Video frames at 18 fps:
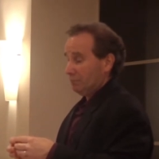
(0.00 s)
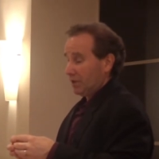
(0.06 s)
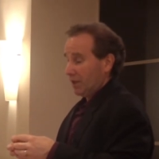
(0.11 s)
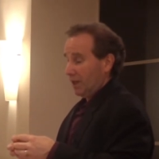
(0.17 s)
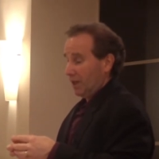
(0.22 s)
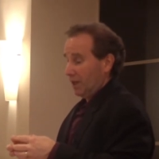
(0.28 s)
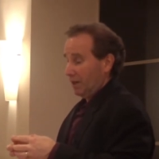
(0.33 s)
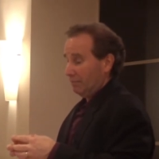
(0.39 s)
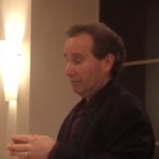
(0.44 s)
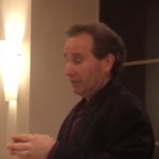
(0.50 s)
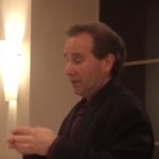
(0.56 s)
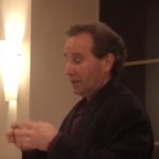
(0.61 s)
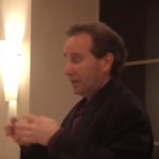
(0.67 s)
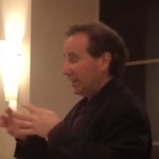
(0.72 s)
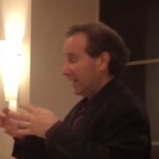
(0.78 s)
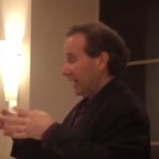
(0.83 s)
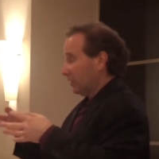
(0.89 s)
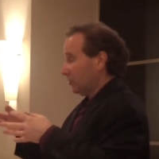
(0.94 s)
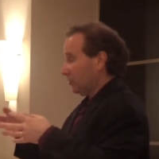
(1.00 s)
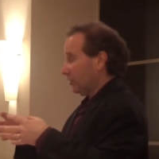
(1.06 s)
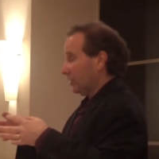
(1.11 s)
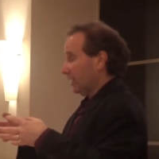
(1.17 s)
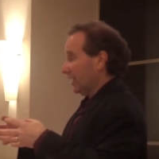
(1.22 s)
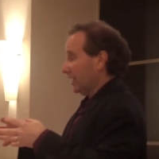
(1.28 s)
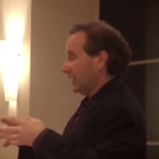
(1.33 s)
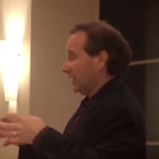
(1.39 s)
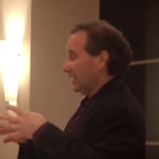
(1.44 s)
Um, the other
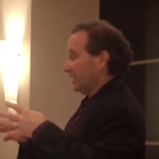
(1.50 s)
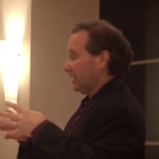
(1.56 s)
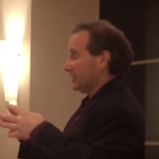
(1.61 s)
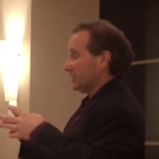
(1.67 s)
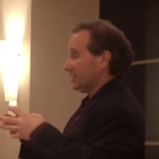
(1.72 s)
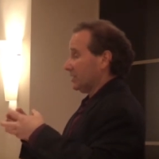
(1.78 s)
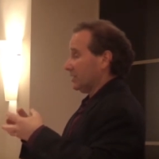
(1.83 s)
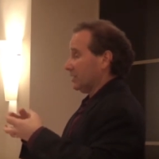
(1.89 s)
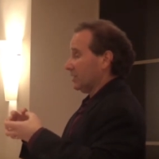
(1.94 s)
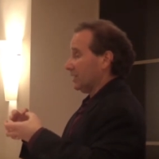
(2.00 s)
thing is